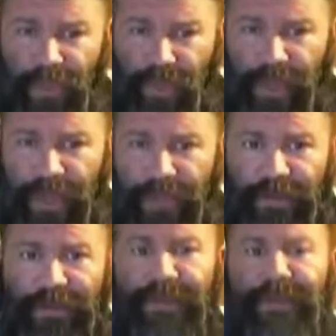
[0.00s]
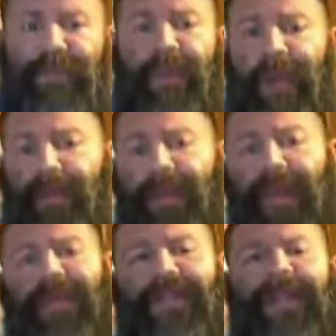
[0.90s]
betrayed by the
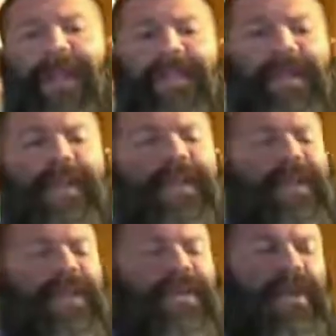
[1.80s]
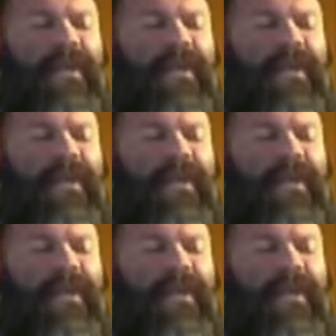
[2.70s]
United States and